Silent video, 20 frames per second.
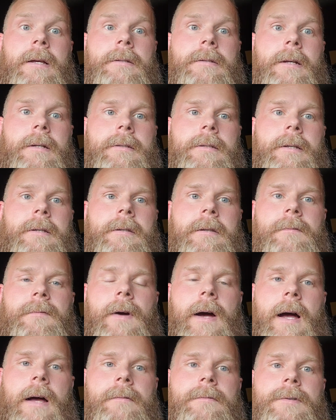It's like
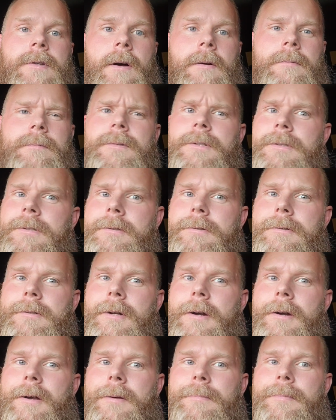65, so should
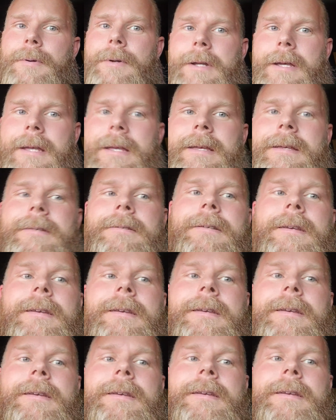start up pretty easy.